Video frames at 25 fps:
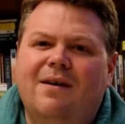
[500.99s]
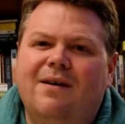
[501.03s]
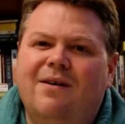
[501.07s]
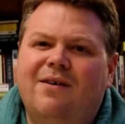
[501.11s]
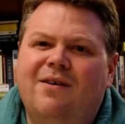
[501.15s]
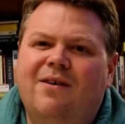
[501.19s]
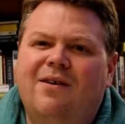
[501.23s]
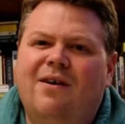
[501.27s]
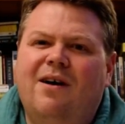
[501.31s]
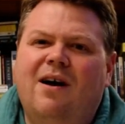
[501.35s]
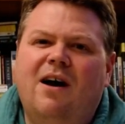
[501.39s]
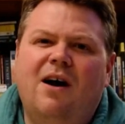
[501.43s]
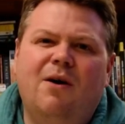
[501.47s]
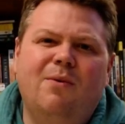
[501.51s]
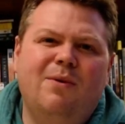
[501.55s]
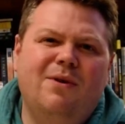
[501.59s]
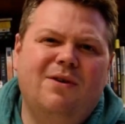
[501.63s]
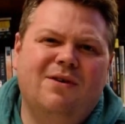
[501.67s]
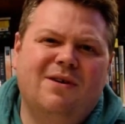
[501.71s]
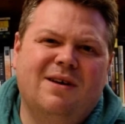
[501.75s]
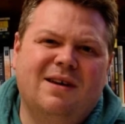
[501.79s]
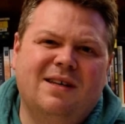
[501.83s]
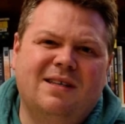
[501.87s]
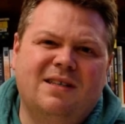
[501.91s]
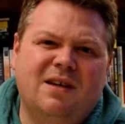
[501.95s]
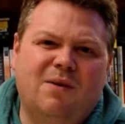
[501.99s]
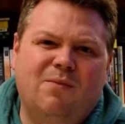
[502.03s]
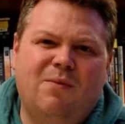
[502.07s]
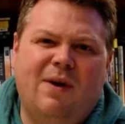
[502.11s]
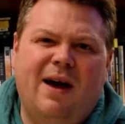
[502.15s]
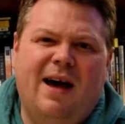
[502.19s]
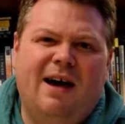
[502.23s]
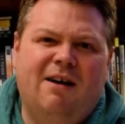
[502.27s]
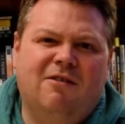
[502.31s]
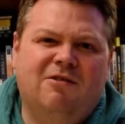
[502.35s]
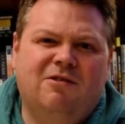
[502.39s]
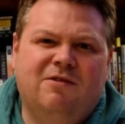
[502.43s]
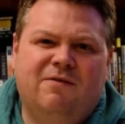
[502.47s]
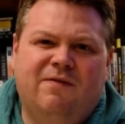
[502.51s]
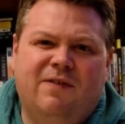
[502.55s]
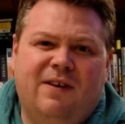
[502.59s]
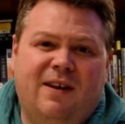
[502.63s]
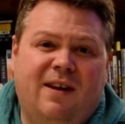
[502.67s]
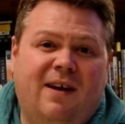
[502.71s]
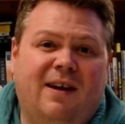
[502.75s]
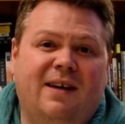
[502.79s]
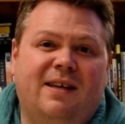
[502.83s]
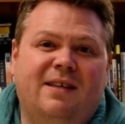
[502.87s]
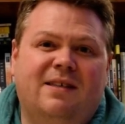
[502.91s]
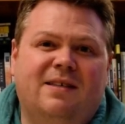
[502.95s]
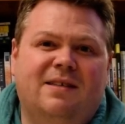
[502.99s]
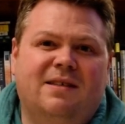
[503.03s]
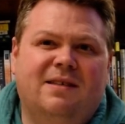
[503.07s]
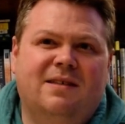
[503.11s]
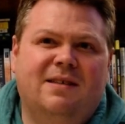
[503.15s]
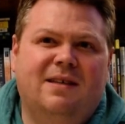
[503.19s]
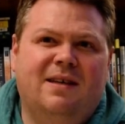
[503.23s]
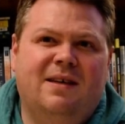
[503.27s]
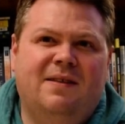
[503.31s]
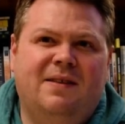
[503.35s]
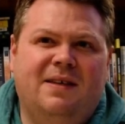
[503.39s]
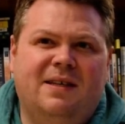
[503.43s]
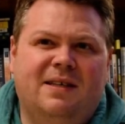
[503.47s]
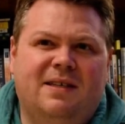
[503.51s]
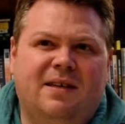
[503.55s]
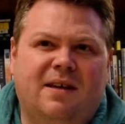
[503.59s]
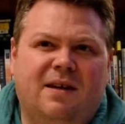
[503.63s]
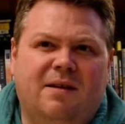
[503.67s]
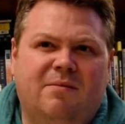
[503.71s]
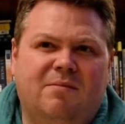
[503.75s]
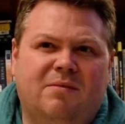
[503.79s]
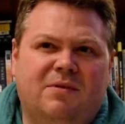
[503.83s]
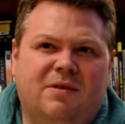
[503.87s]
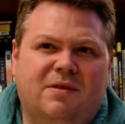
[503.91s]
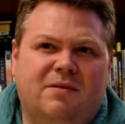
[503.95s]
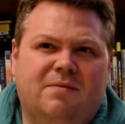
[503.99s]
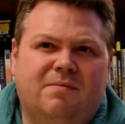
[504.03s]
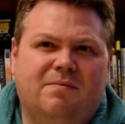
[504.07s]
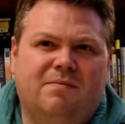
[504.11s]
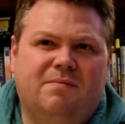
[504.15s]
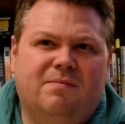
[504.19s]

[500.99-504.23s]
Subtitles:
Or are we looking somewhere else for light in these times?